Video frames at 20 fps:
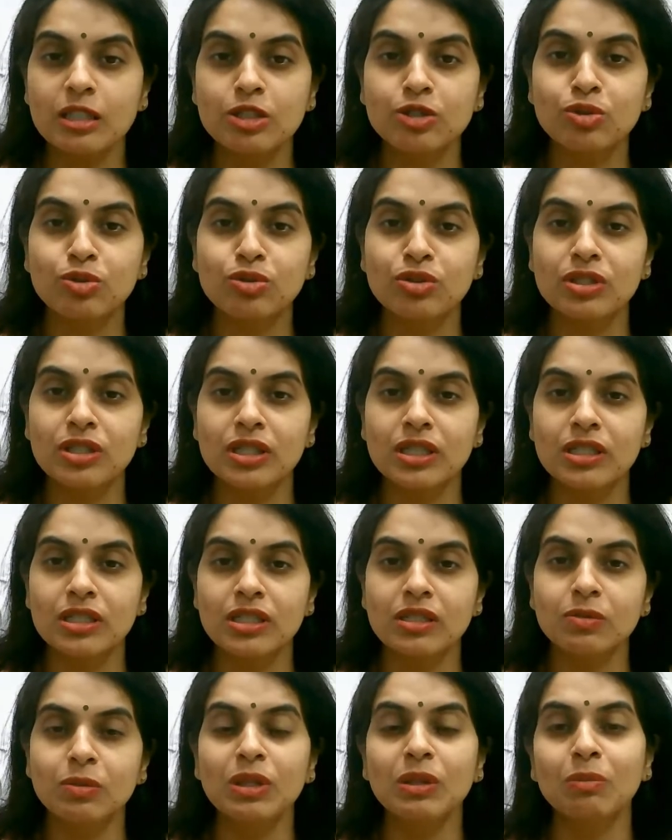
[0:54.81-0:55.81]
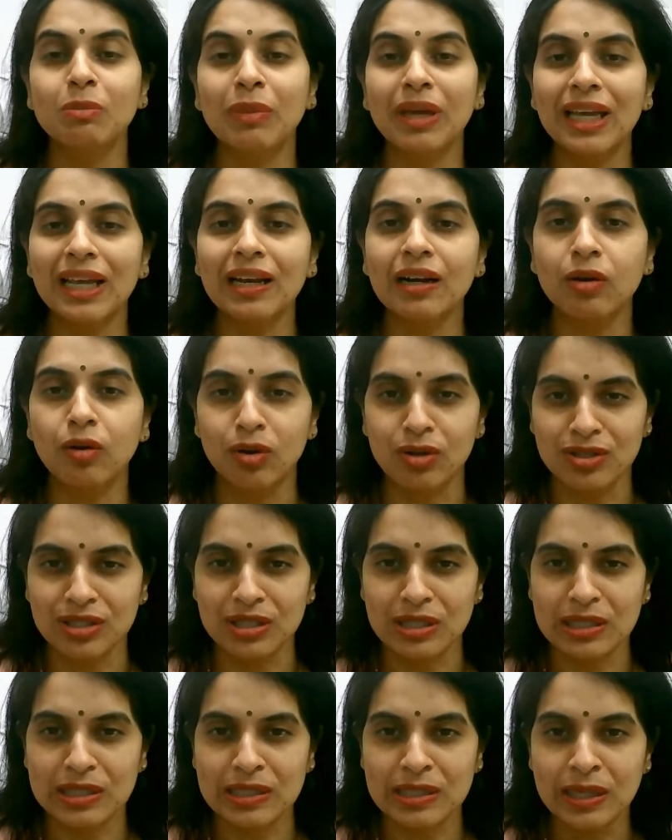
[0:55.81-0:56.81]
associated with male
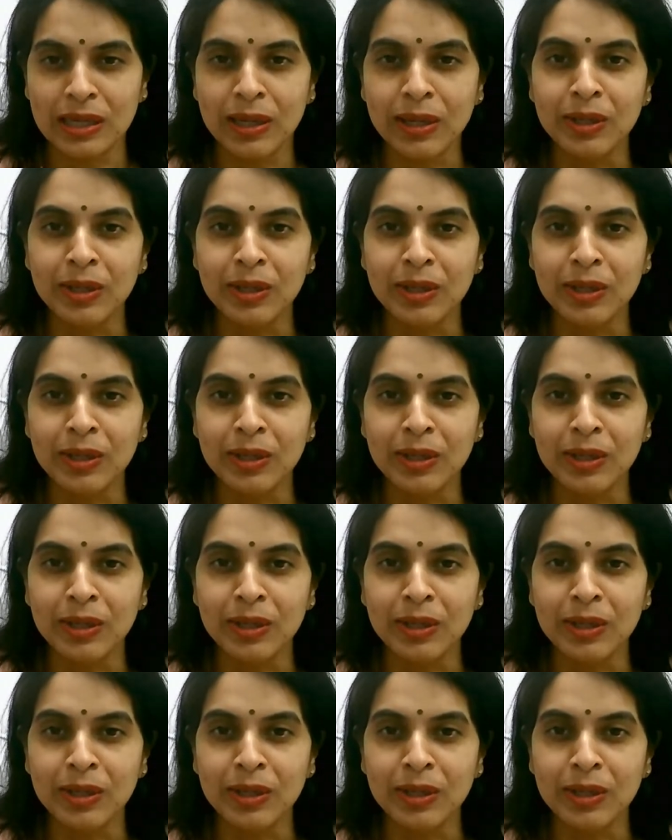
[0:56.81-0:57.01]
causes.